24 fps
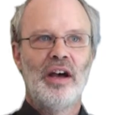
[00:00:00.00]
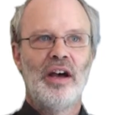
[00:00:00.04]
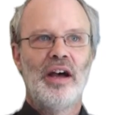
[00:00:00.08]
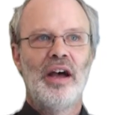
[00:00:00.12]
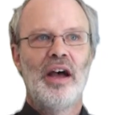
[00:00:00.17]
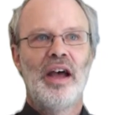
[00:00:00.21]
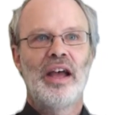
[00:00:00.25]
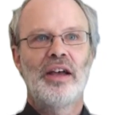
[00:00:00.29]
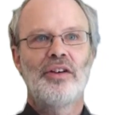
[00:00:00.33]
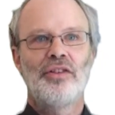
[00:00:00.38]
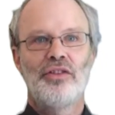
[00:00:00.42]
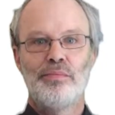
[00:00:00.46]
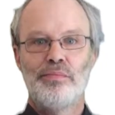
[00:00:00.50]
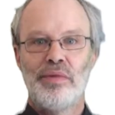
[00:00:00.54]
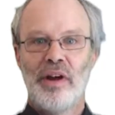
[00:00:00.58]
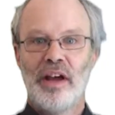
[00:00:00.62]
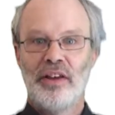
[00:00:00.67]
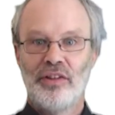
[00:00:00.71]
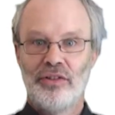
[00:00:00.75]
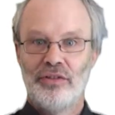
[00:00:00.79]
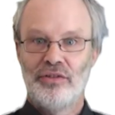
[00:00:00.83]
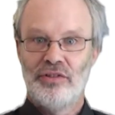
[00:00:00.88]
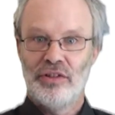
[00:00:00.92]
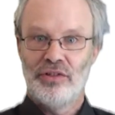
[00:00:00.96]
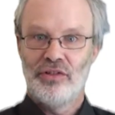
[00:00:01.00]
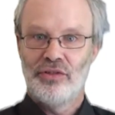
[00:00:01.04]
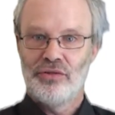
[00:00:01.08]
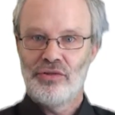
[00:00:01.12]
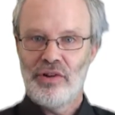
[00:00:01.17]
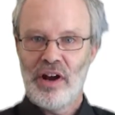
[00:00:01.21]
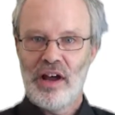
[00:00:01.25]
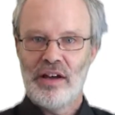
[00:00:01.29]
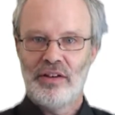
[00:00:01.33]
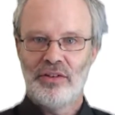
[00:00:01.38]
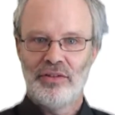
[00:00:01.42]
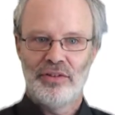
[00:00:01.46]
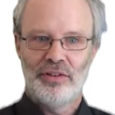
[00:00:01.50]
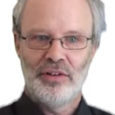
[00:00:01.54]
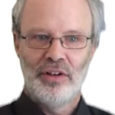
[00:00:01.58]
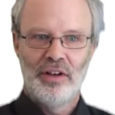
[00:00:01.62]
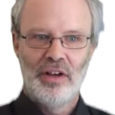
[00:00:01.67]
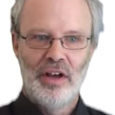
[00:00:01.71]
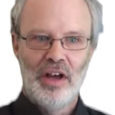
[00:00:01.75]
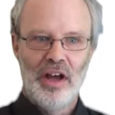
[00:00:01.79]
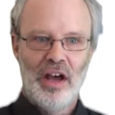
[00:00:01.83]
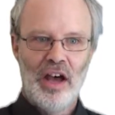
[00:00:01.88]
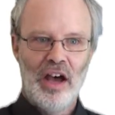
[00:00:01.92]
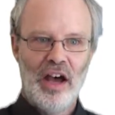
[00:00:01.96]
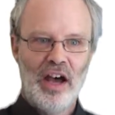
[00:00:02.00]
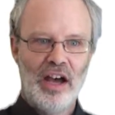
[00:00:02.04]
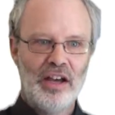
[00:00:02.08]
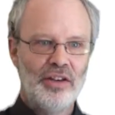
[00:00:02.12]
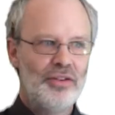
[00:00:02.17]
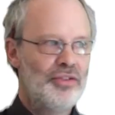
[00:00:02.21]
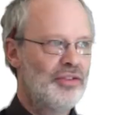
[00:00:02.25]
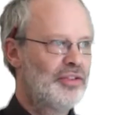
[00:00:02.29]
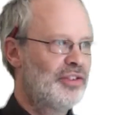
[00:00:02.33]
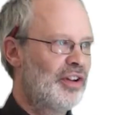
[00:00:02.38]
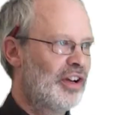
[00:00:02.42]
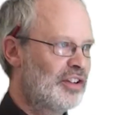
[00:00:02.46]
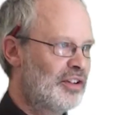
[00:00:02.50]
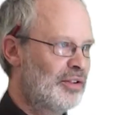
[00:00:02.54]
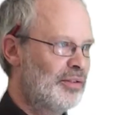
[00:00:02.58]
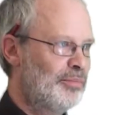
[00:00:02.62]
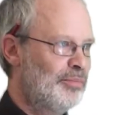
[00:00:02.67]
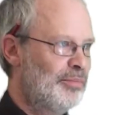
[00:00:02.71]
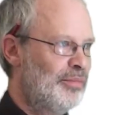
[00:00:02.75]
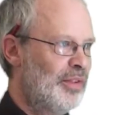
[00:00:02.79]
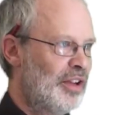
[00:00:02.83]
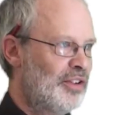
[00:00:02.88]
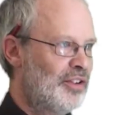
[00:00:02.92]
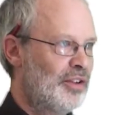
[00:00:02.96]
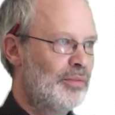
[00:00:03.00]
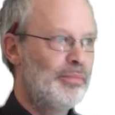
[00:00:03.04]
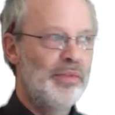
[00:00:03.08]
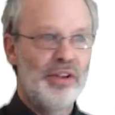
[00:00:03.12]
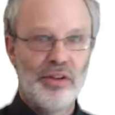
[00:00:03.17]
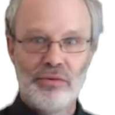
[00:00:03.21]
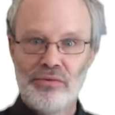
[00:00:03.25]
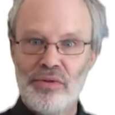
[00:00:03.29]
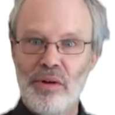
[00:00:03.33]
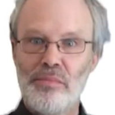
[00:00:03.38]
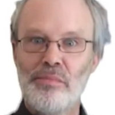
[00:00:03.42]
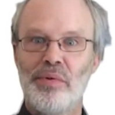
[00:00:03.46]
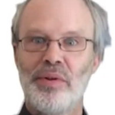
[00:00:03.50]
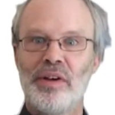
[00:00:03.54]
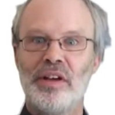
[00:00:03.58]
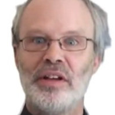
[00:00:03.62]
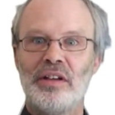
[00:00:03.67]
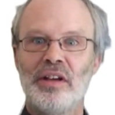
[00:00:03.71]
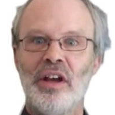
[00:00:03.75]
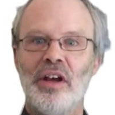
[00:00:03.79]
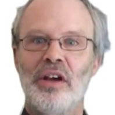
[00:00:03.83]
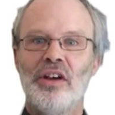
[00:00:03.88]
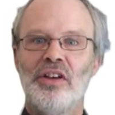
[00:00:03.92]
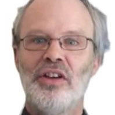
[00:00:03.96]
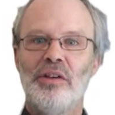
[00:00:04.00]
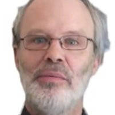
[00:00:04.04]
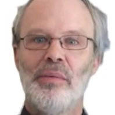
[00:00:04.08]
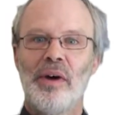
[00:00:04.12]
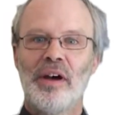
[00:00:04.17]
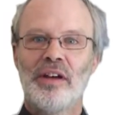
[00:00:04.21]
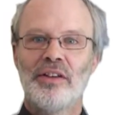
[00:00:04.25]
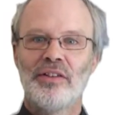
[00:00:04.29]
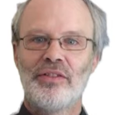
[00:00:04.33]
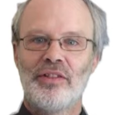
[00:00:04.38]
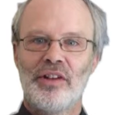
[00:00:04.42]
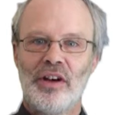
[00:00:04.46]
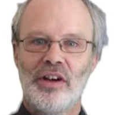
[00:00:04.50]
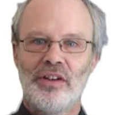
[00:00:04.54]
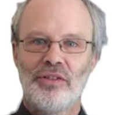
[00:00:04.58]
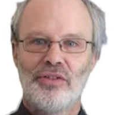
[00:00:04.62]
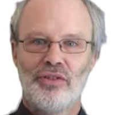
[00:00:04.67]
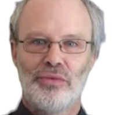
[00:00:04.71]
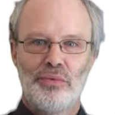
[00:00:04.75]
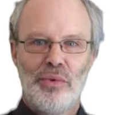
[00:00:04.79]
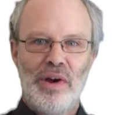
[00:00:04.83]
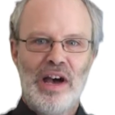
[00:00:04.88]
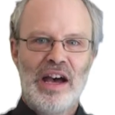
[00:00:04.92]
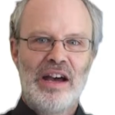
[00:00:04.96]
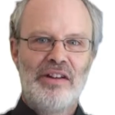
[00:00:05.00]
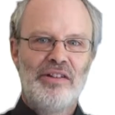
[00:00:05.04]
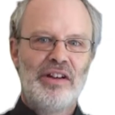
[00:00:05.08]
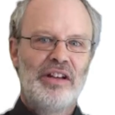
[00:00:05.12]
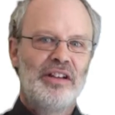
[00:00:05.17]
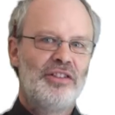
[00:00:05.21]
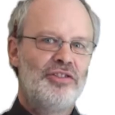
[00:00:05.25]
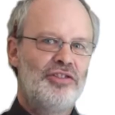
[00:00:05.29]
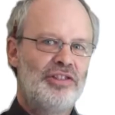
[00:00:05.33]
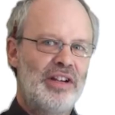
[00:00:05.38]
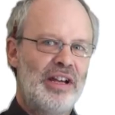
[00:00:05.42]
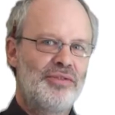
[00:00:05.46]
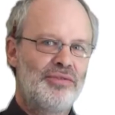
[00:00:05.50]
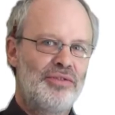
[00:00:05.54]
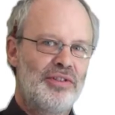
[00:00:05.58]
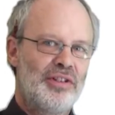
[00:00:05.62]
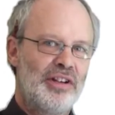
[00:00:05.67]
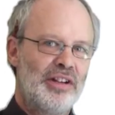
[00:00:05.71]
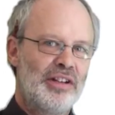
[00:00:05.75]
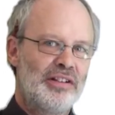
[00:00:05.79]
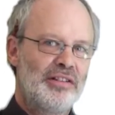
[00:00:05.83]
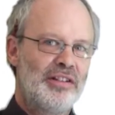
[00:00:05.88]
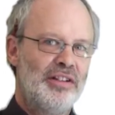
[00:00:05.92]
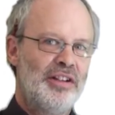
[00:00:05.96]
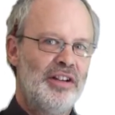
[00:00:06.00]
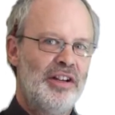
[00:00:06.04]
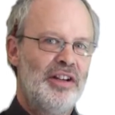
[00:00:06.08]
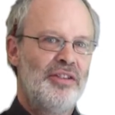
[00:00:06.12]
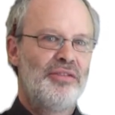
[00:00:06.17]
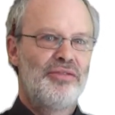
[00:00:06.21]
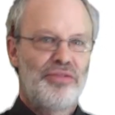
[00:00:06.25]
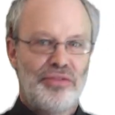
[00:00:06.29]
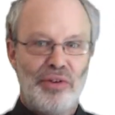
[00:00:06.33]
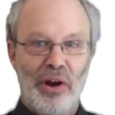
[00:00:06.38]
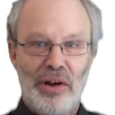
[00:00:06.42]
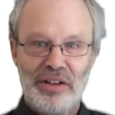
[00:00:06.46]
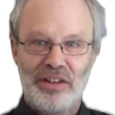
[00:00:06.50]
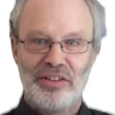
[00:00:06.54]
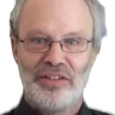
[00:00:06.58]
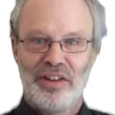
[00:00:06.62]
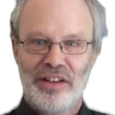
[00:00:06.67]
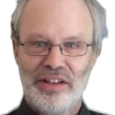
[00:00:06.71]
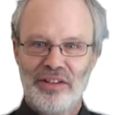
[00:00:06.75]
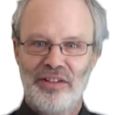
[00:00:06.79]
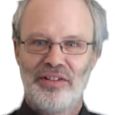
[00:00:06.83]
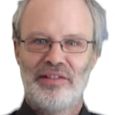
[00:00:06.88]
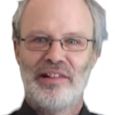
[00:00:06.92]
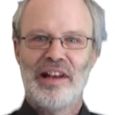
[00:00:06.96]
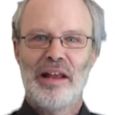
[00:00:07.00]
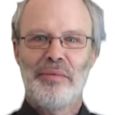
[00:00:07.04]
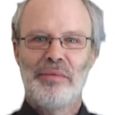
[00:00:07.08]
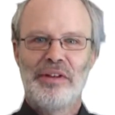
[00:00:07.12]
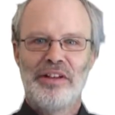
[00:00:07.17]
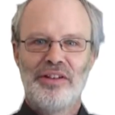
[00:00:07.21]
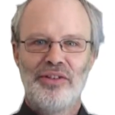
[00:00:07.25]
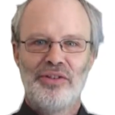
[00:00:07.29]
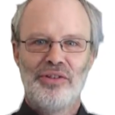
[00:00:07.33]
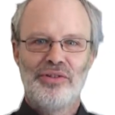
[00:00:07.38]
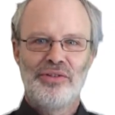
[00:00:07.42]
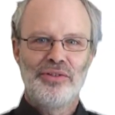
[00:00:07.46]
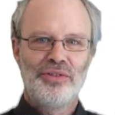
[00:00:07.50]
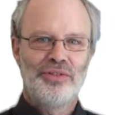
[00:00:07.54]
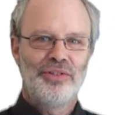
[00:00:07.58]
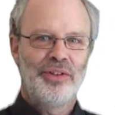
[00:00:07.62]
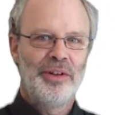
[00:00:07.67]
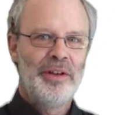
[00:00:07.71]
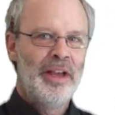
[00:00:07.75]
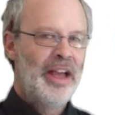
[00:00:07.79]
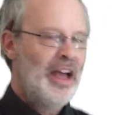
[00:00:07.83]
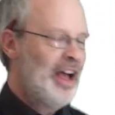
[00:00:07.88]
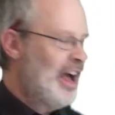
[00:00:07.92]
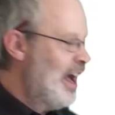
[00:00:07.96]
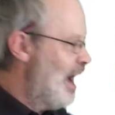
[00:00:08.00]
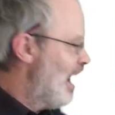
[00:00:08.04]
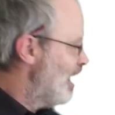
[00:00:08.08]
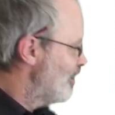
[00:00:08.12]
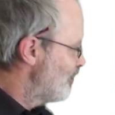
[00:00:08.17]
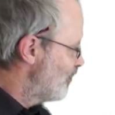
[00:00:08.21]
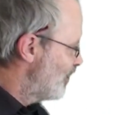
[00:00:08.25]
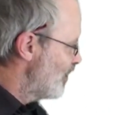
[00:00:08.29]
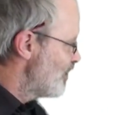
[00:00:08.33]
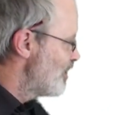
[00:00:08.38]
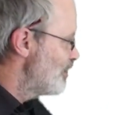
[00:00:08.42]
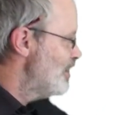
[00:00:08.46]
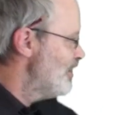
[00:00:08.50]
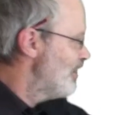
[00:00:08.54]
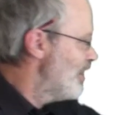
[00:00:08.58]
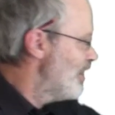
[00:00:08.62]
express distress, you start to be grumpy, you might start swearing, shouting, throwing things, slamming doors. And so there is